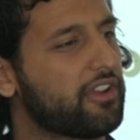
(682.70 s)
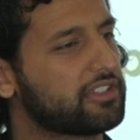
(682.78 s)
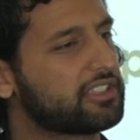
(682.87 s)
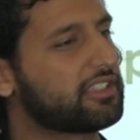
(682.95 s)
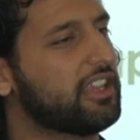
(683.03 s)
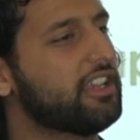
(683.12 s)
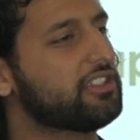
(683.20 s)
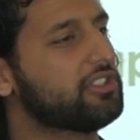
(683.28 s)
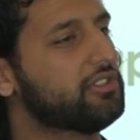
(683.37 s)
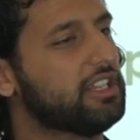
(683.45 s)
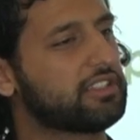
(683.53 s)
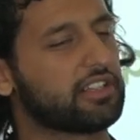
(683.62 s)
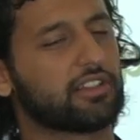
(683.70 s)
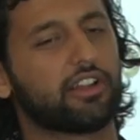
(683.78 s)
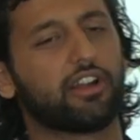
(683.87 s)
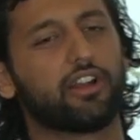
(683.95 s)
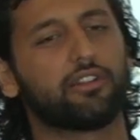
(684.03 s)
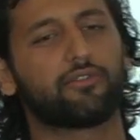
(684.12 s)
there's things you need to
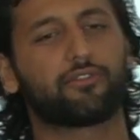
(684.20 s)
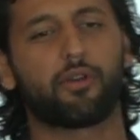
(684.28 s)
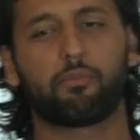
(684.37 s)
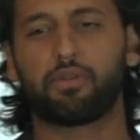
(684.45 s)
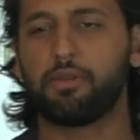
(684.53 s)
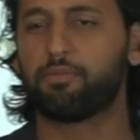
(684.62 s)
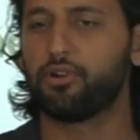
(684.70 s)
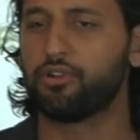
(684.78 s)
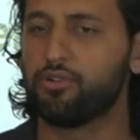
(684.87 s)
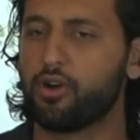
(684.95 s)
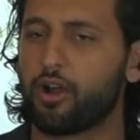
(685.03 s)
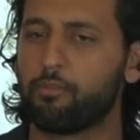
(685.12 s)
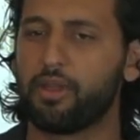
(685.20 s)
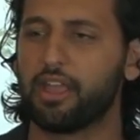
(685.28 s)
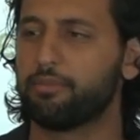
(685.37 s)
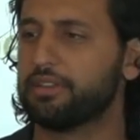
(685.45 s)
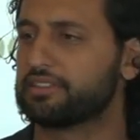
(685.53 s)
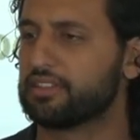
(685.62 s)
learn from people who are
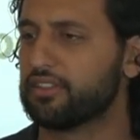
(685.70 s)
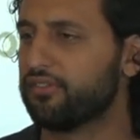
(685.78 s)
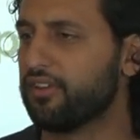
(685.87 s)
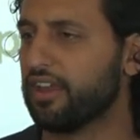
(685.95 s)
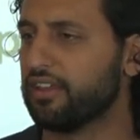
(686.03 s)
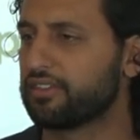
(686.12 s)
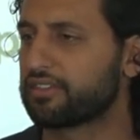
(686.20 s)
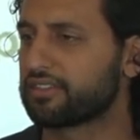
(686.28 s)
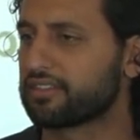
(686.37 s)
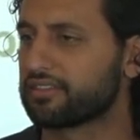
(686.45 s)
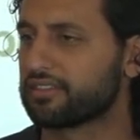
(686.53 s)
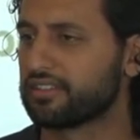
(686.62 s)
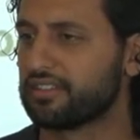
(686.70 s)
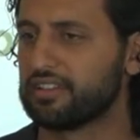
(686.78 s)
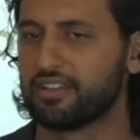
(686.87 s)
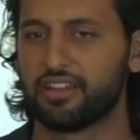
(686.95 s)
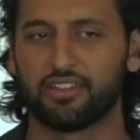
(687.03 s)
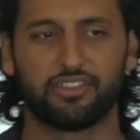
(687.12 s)
babies in the faith?
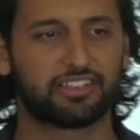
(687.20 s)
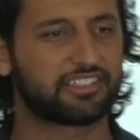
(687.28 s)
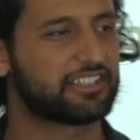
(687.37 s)
The